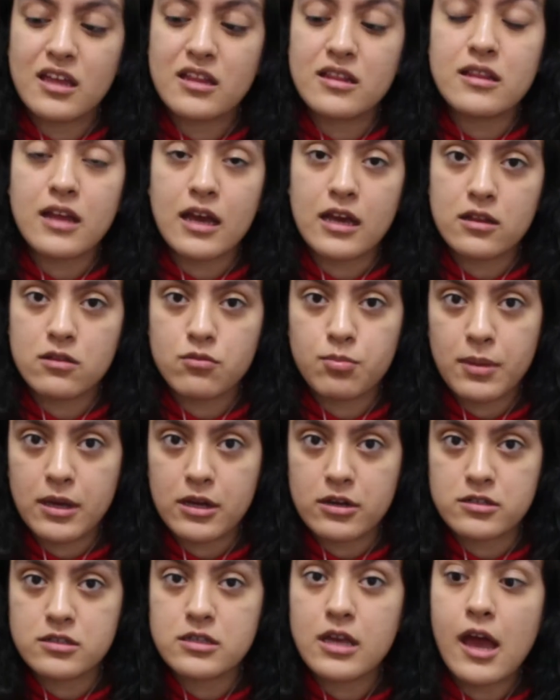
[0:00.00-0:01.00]
get
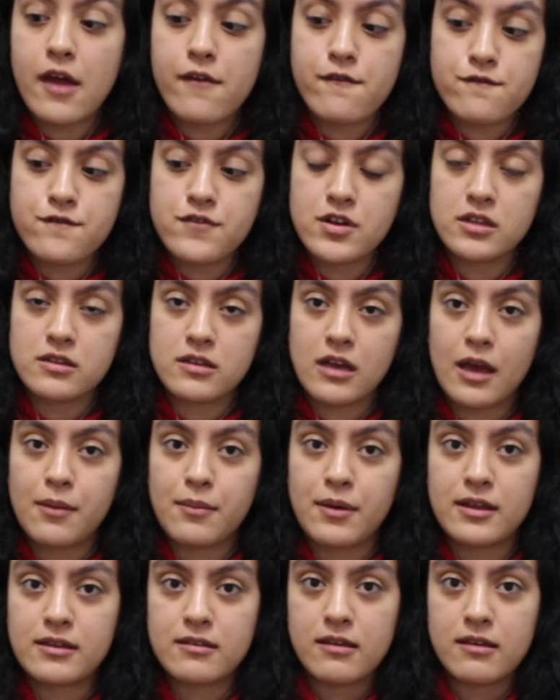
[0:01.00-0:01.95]
nightmares every time I